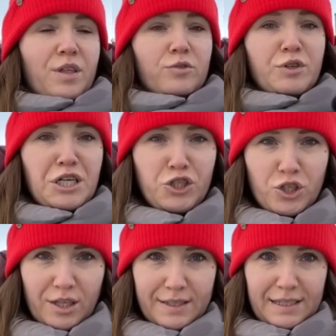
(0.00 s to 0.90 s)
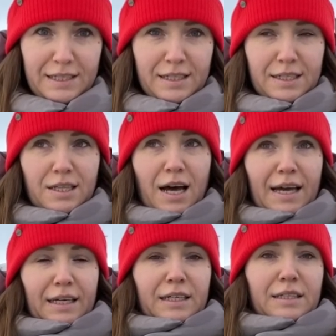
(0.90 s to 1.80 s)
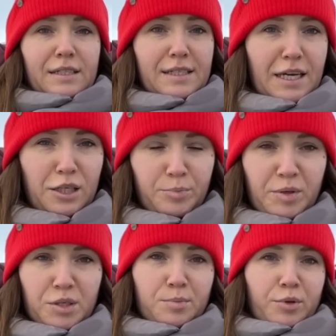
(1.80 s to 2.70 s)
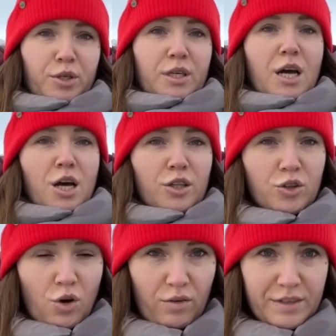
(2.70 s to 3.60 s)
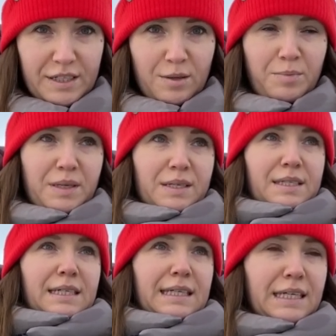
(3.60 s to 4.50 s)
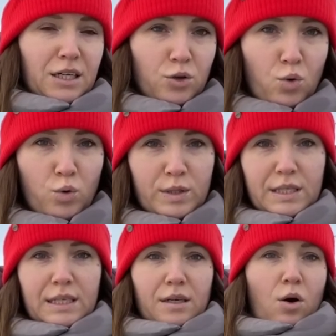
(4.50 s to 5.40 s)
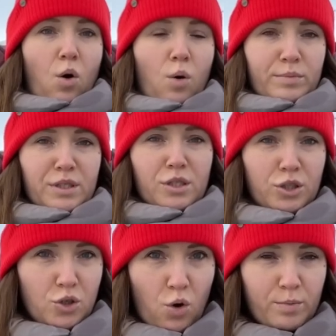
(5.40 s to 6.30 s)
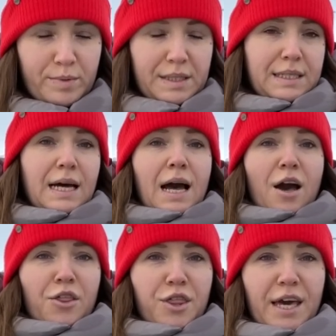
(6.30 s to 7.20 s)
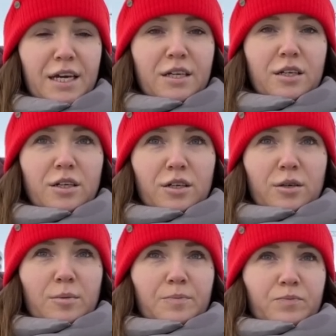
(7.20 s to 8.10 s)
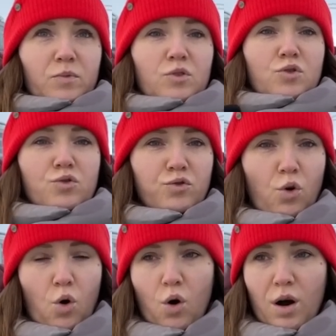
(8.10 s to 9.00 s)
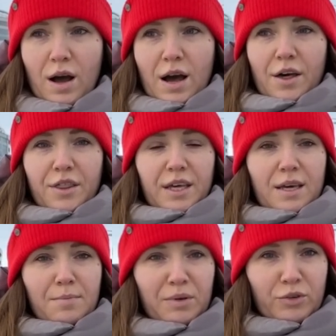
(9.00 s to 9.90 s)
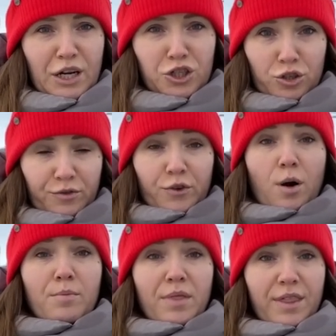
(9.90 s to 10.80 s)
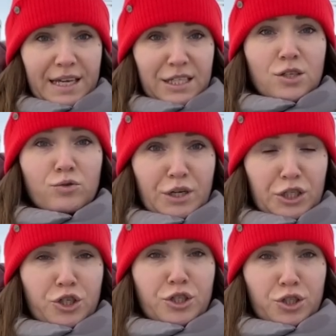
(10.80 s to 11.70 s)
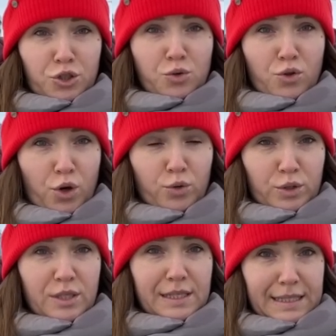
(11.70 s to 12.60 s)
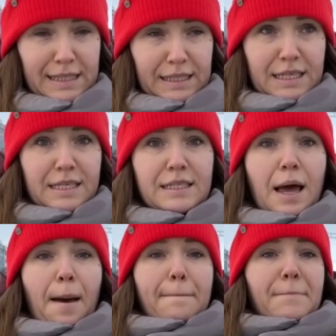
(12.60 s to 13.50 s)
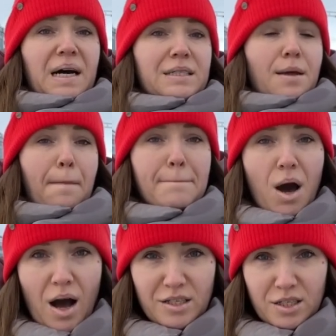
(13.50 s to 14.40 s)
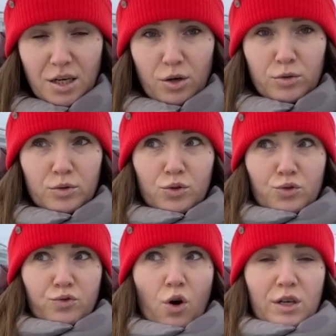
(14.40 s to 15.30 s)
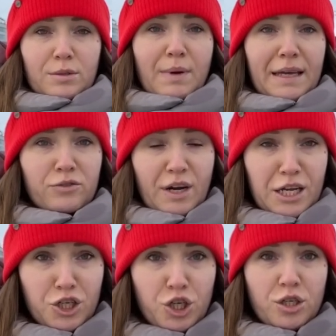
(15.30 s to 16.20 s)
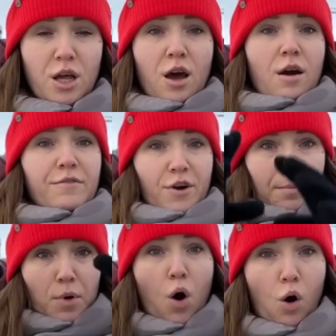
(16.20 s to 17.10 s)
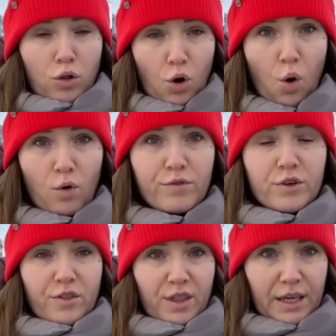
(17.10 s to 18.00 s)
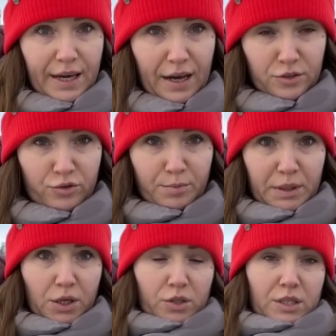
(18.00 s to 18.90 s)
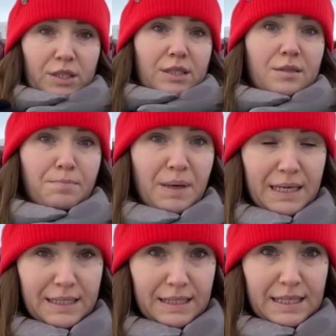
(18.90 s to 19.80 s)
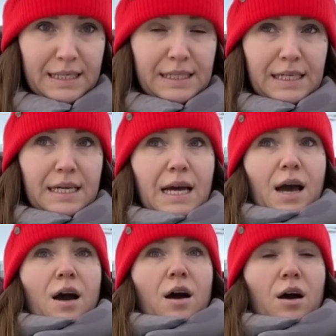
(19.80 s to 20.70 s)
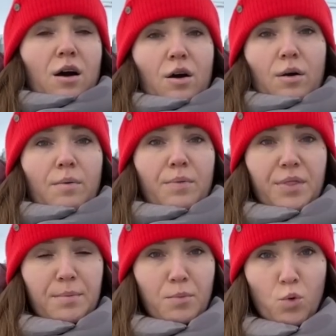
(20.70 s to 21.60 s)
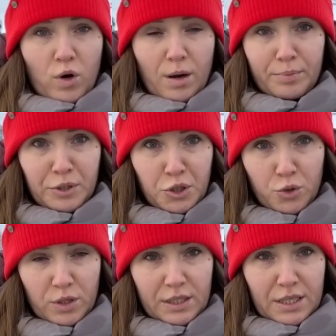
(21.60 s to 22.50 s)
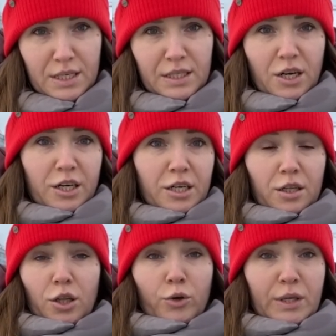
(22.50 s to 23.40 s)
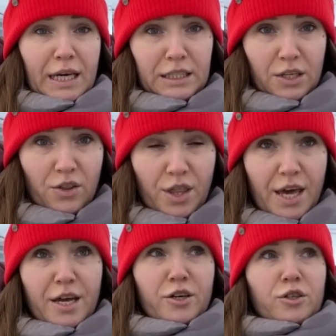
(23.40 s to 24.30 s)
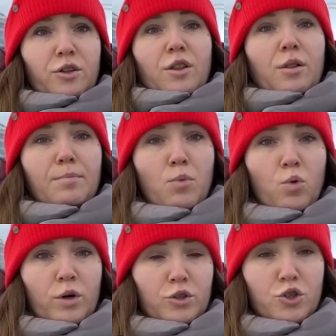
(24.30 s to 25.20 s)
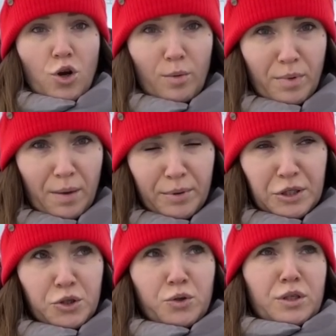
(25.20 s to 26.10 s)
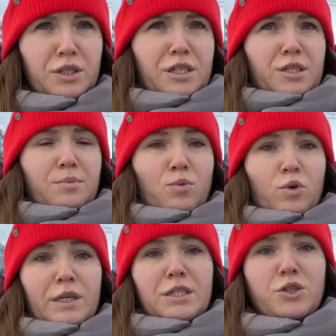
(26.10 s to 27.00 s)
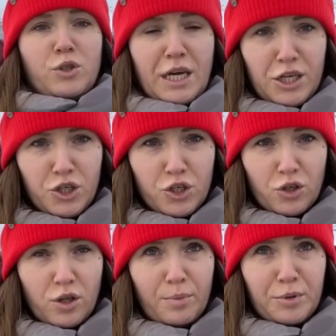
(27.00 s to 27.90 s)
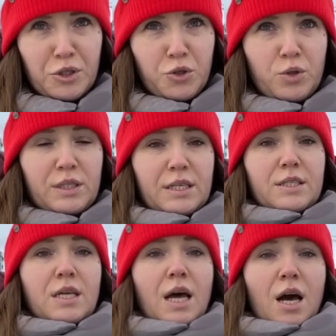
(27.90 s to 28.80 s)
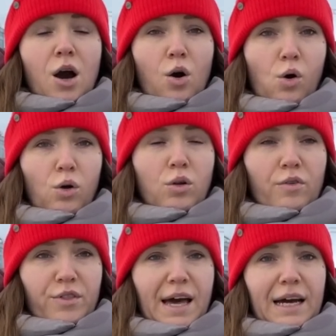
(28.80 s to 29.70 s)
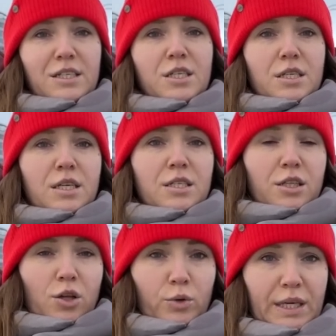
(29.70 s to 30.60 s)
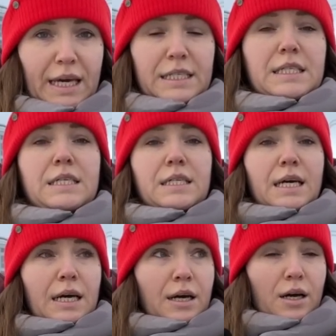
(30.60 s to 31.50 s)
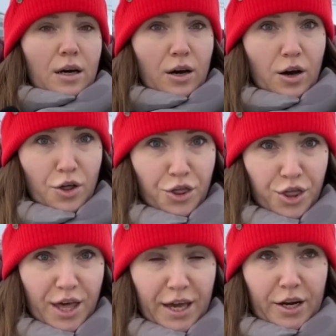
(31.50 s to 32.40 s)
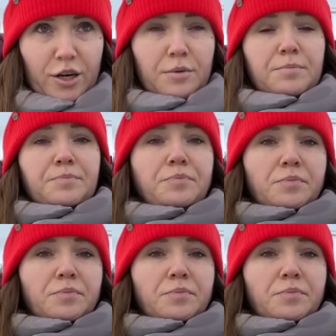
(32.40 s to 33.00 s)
the regional cities like St. Petersburg, Novosibirsk, Irkutsk, Omsk, Tomsk, they draw the immigration from these regions to those cities, but Moscow draws migration from all over the country because it's the biggest city. The more opportunities are located there, more job opportunities, more educational opportunities, all of that is located there.